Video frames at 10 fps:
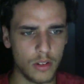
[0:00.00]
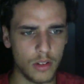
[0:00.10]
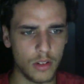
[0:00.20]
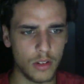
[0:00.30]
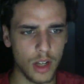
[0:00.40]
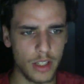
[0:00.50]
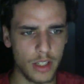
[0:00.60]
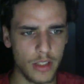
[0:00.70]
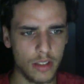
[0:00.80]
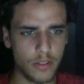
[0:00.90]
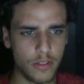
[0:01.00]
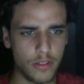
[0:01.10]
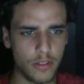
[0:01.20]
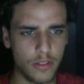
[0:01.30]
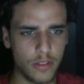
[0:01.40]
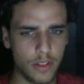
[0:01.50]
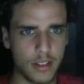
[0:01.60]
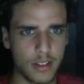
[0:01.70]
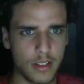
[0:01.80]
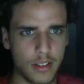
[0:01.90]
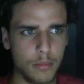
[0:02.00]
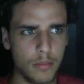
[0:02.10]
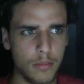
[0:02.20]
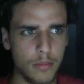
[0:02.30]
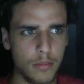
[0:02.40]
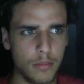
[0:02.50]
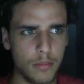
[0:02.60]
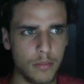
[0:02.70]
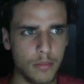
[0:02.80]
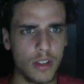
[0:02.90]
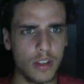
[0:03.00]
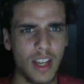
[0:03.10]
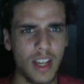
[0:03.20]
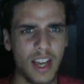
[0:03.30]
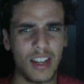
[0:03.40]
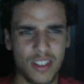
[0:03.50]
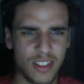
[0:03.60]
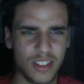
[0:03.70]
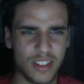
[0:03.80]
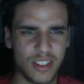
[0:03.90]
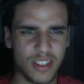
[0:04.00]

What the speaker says: I need to find a better system of showing this, and you can see like